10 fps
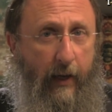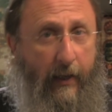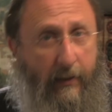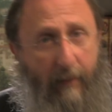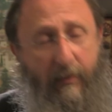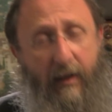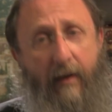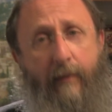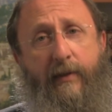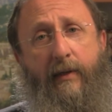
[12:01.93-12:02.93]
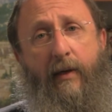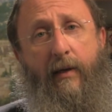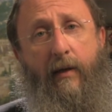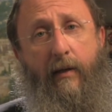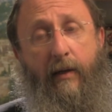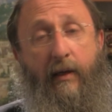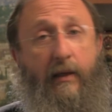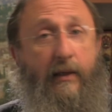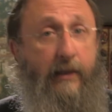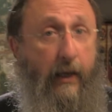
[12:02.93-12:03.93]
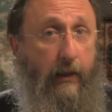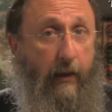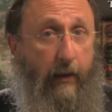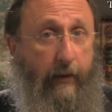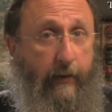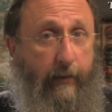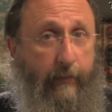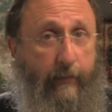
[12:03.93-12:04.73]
and sometimes they need to stay tied.